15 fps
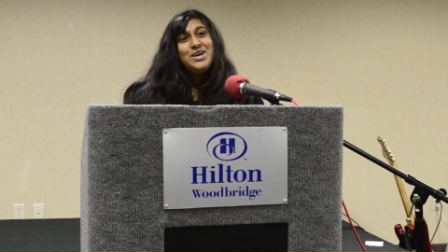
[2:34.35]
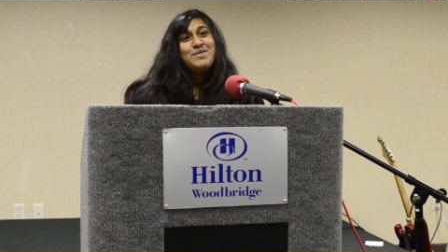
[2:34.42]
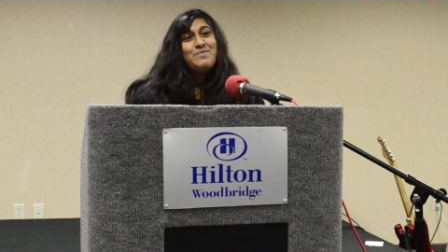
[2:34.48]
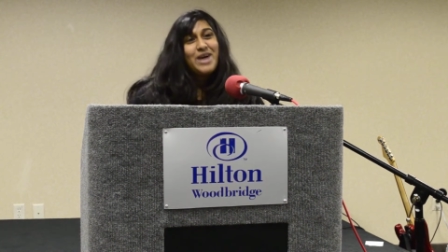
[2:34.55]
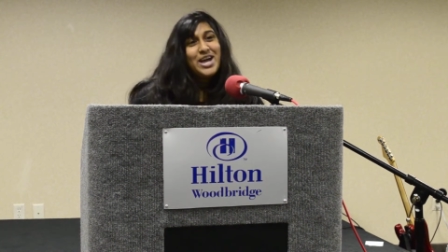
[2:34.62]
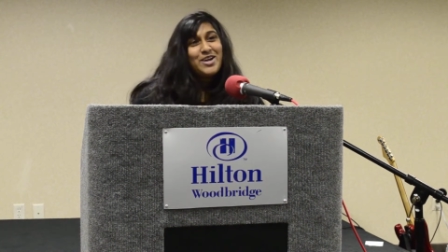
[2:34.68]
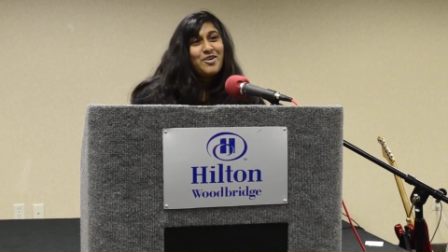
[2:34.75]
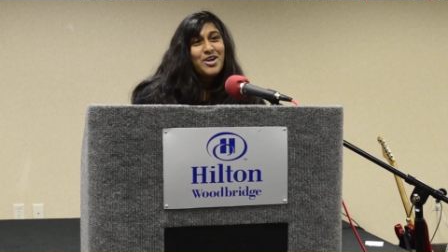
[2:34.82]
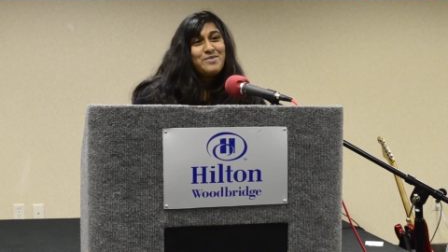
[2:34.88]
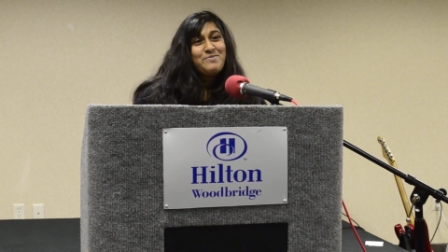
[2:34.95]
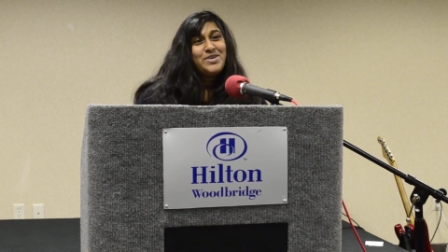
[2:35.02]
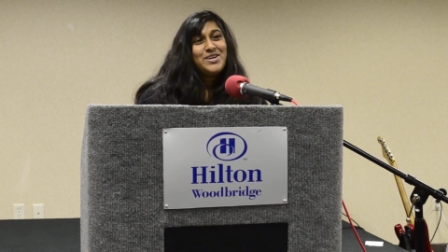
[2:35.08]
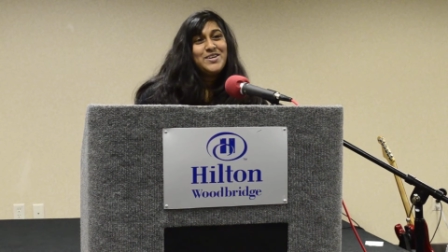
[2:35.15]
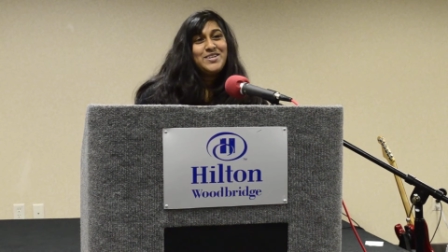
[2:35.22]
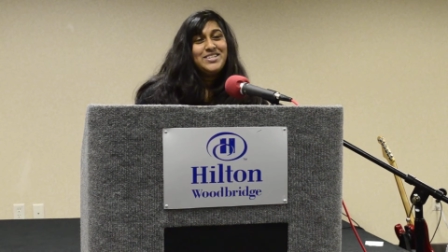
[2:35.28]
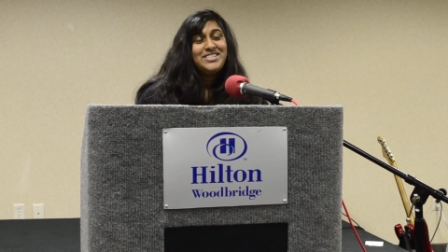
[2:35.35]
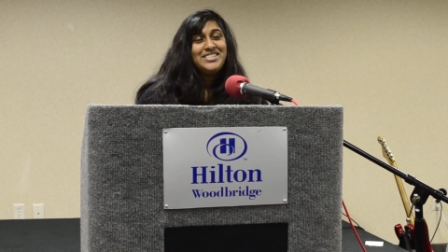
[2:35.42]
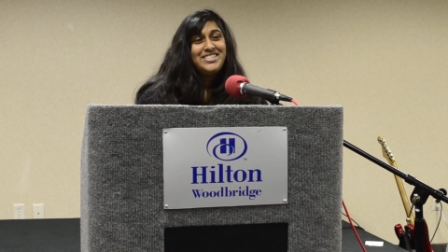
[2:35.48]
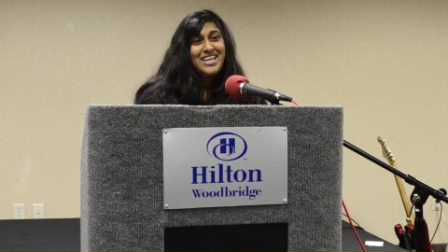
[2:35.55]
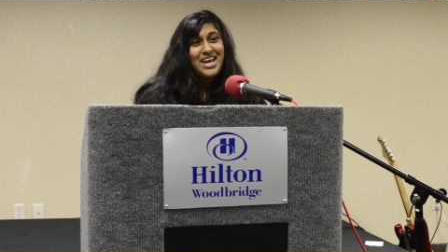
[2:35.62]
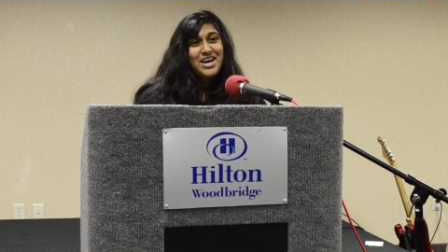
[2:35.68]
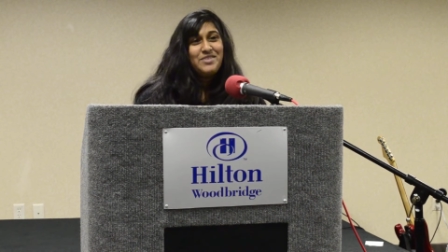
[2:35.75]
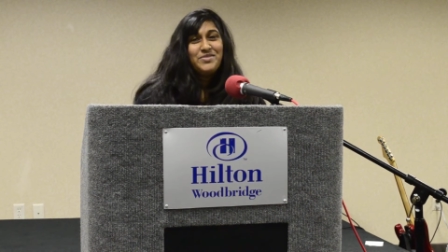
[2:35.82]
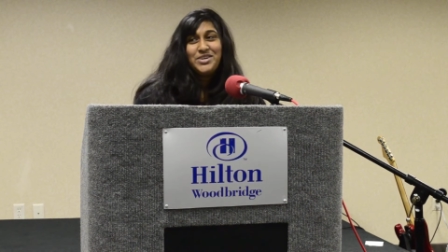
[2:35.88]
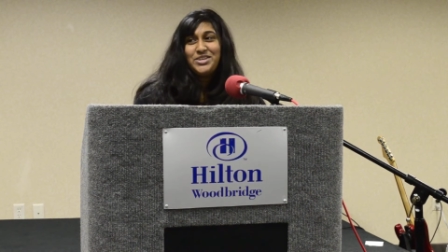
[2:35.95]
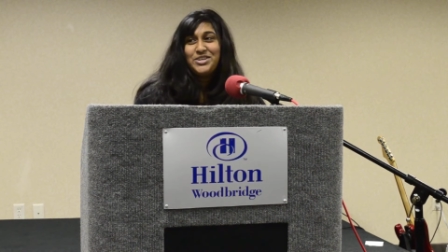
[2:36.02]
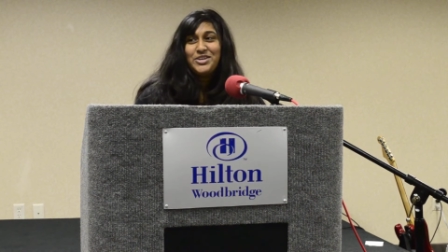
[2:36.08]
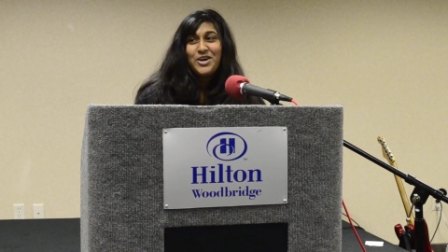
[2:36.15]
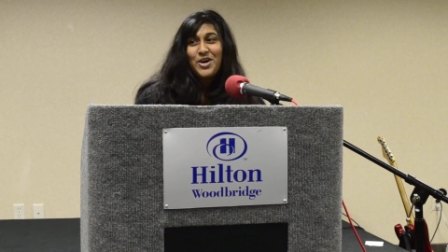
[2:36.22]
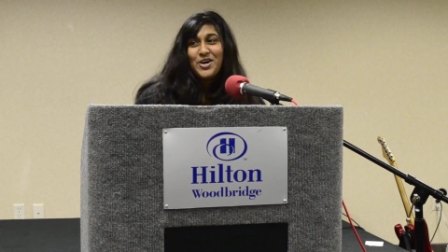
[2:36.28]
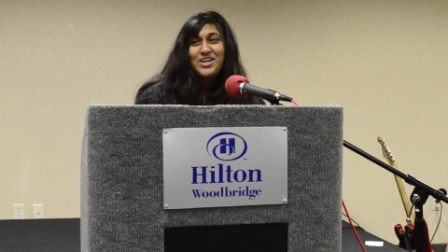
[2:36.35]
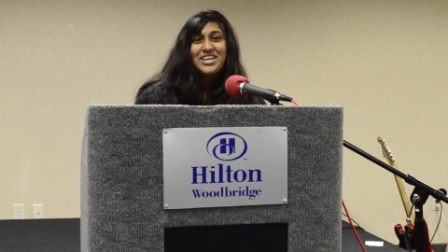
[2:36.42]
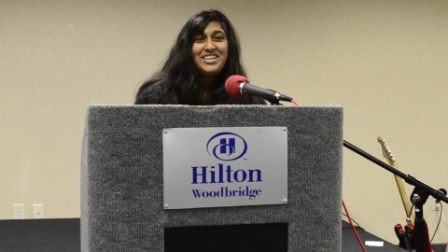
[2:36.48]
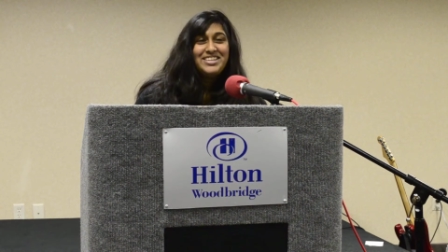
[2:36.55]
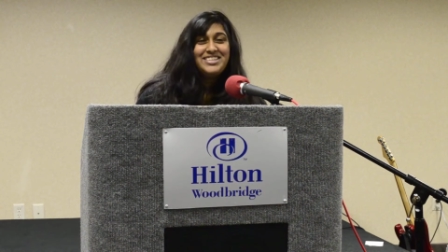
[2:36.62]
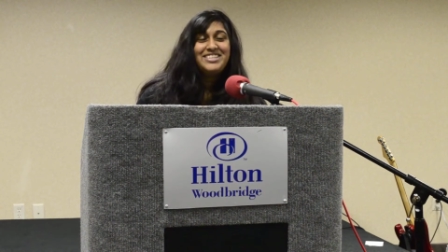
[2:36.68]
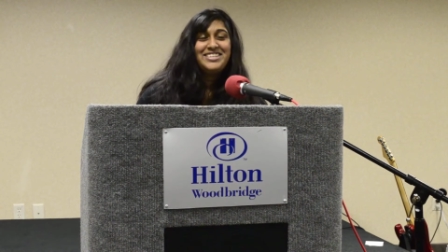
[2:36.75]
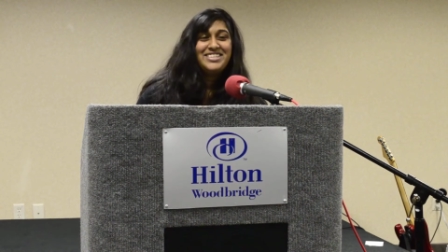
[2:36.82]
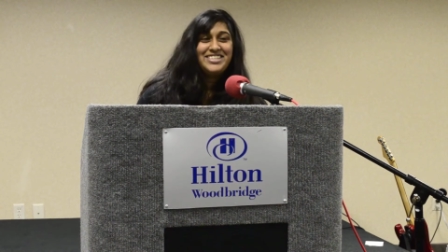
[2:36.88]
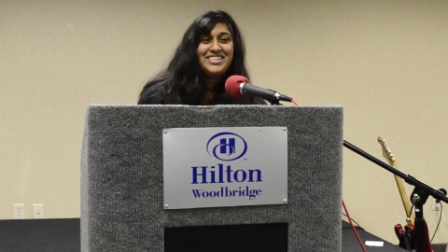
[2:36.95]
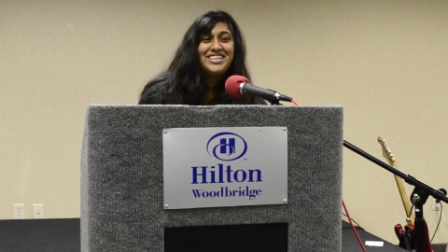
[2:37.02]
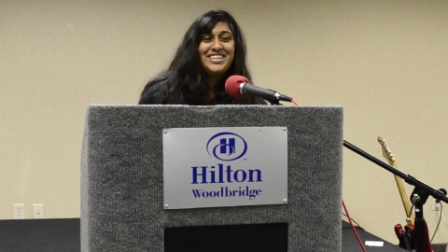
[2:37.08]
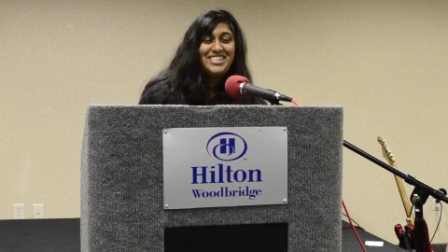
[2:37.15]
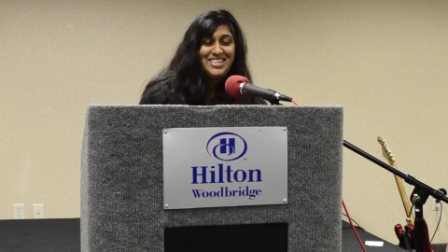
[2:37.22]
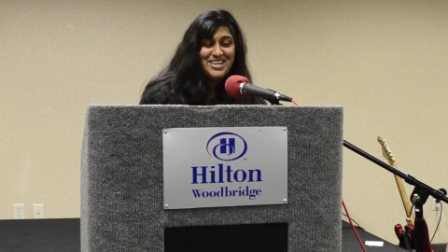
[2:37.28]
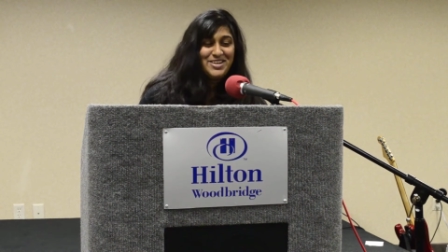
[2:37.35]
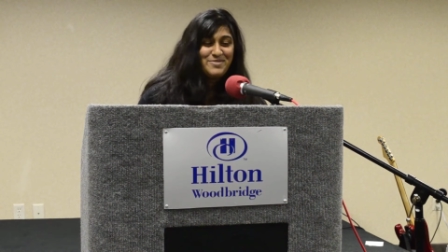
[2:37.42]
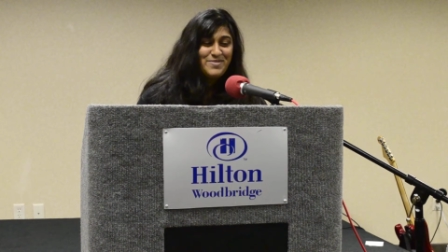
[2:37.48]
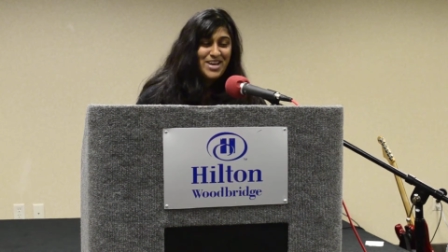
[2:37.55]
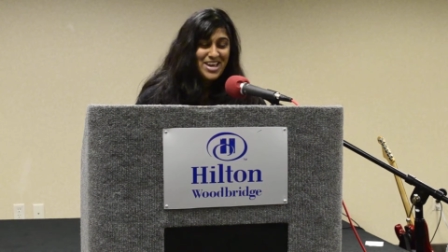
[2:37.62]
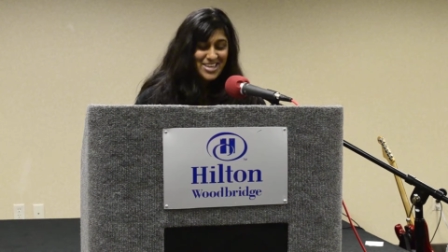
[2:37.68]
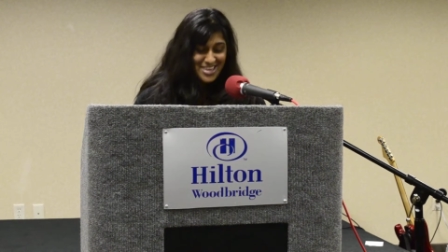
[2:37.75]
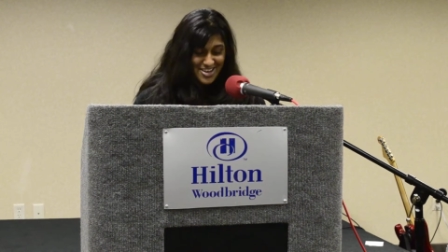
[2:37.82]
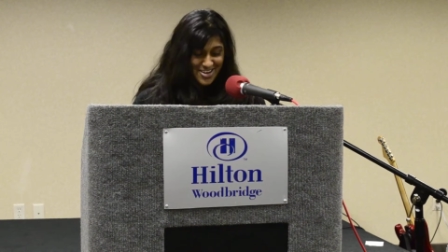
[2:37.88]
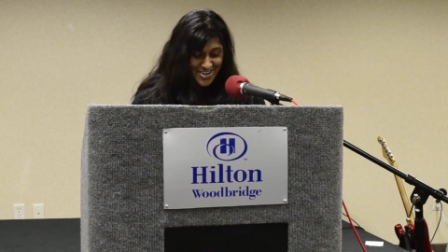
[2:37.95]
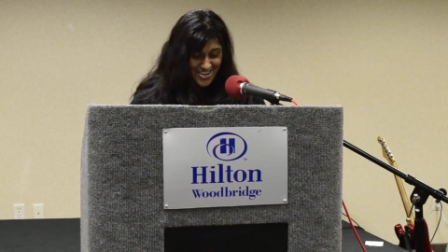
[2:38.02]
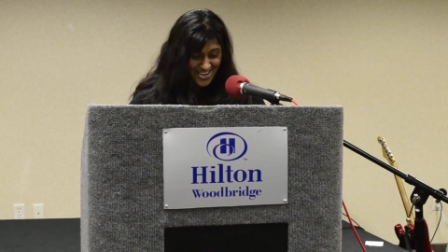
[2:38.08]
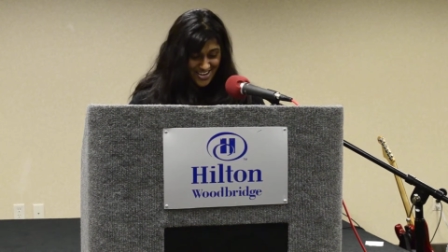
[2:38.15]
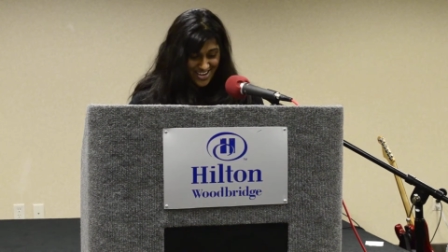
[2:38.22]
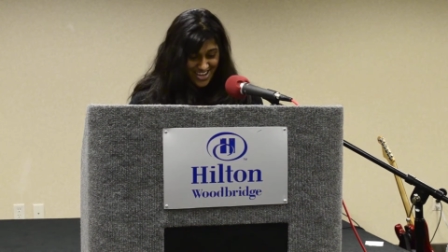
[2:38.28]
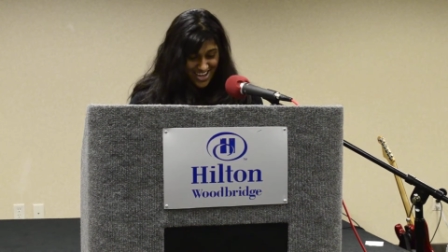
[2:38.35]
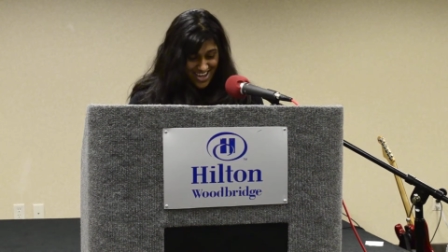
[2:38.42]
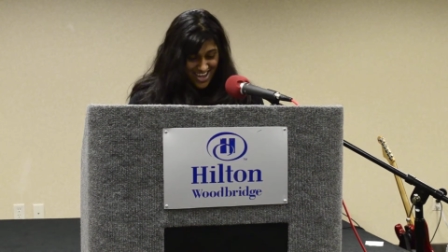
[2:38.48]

My grandparents have a garden in their backyard,